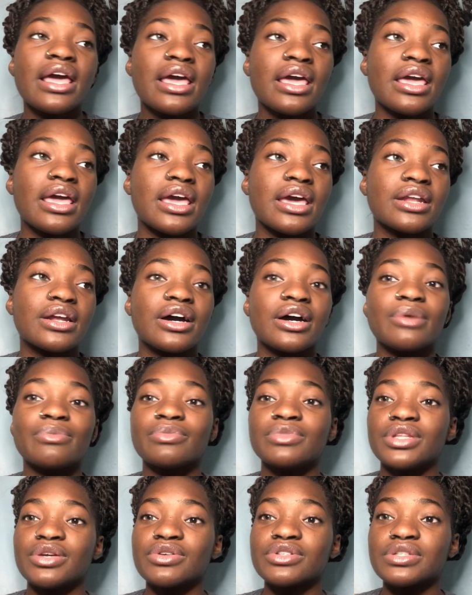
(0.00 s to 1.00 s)
And
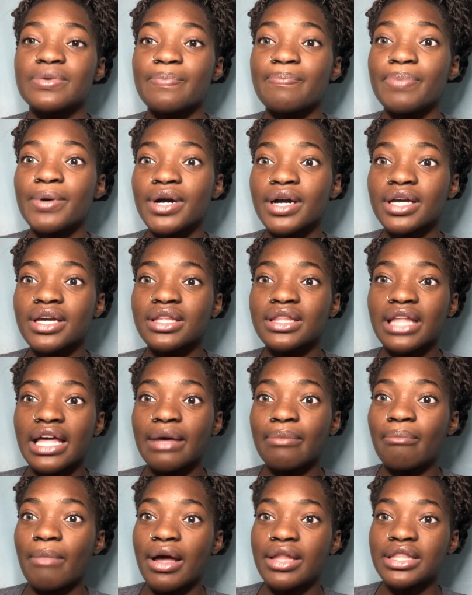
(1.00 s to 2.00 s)
there was a book
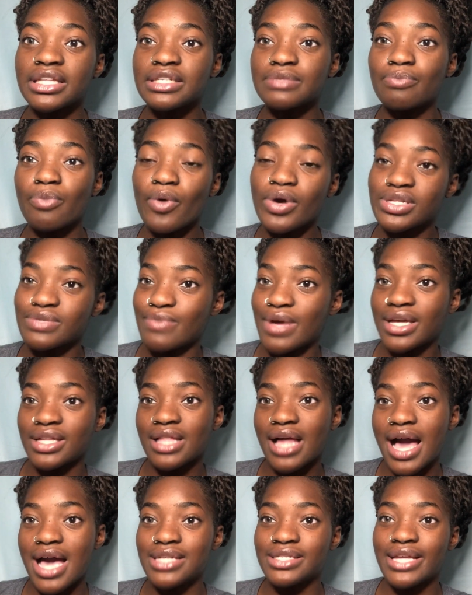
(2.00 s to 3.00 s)
that these boys in my
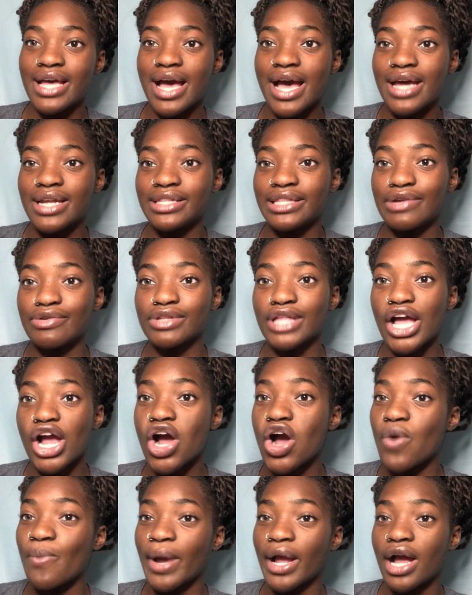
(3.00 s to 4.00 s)
class had, and they were like,
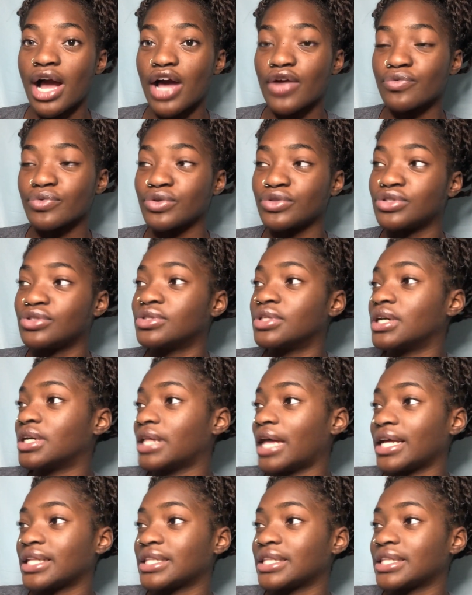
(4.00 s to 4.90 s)
"Oh my God, Ruth, you look like